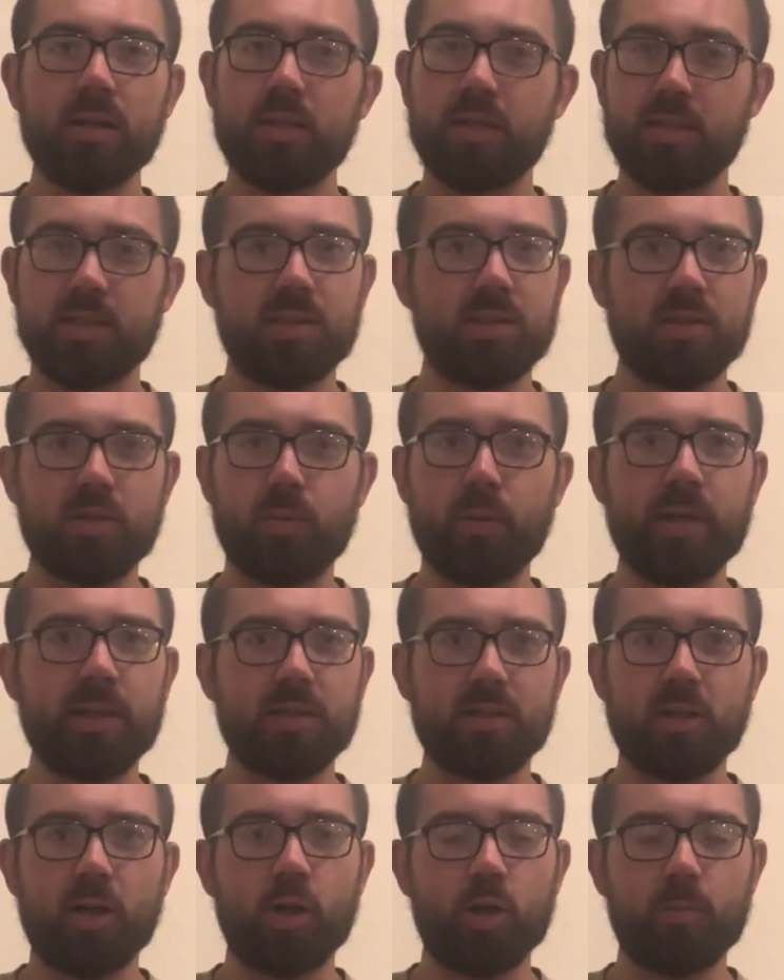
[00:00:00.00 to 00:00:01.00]
this is the week to
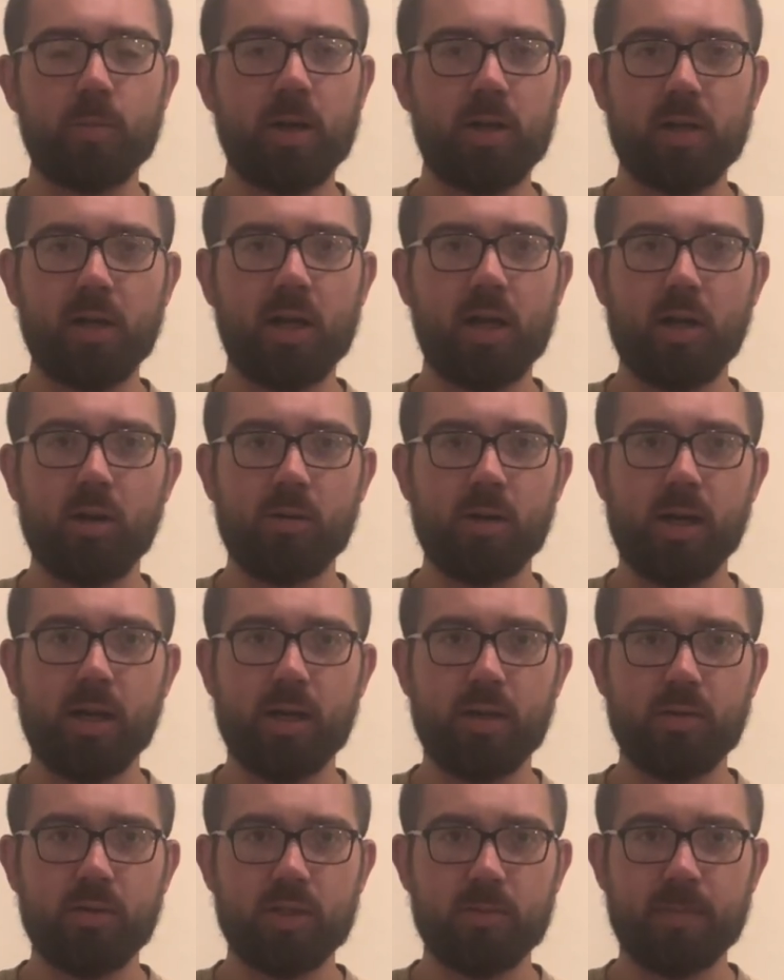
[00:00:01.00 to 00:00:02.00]
talk about
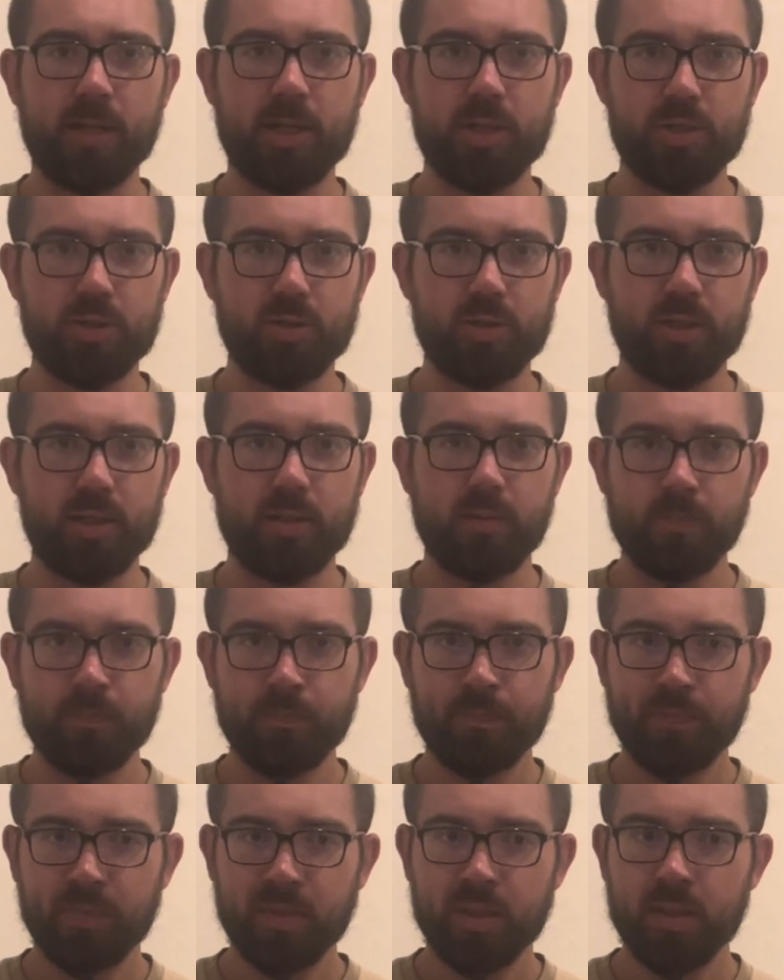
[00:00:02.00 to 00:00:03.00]
Colorado, especially
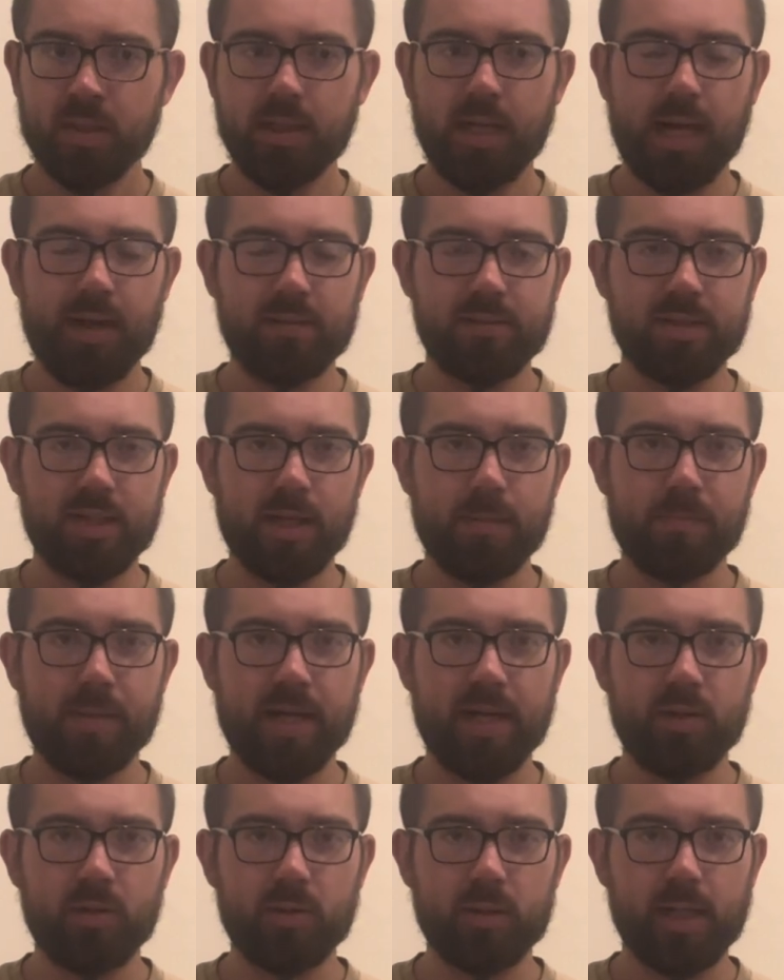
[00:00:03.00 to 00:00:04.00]
after that
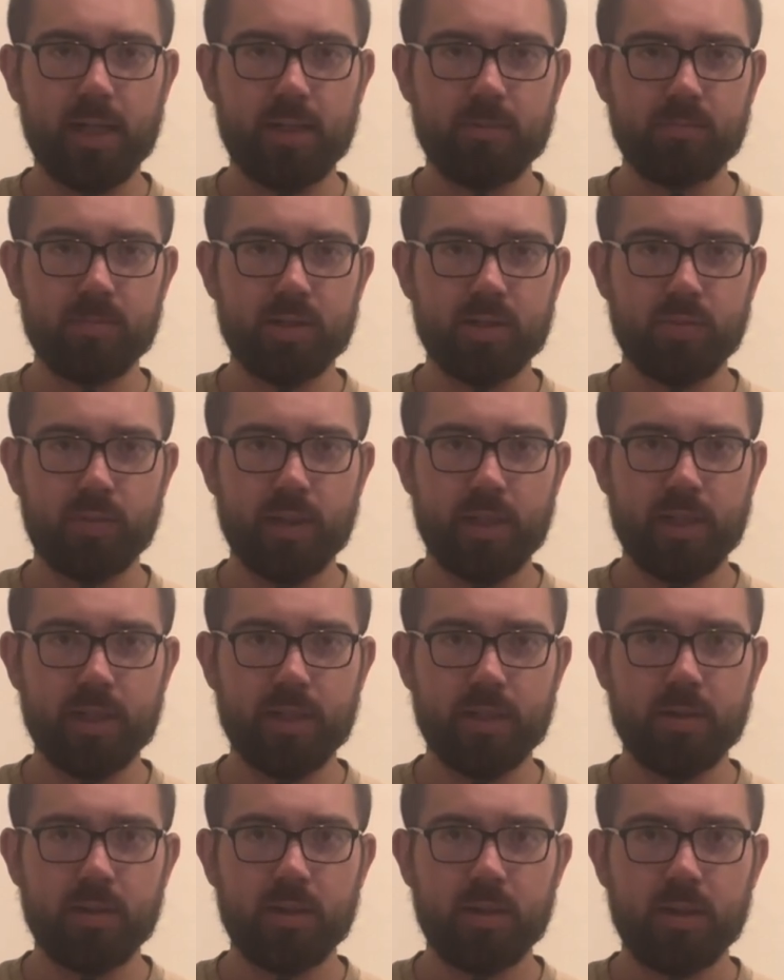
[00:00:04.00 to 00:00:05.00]
Baylor game
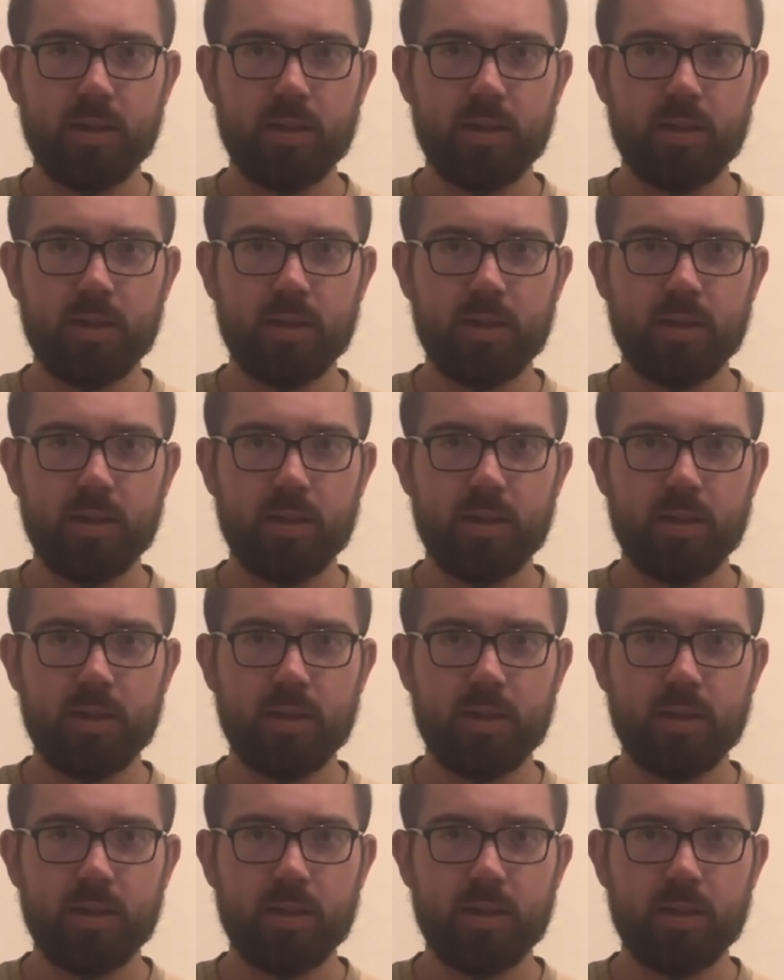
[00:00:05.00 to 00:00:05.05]
between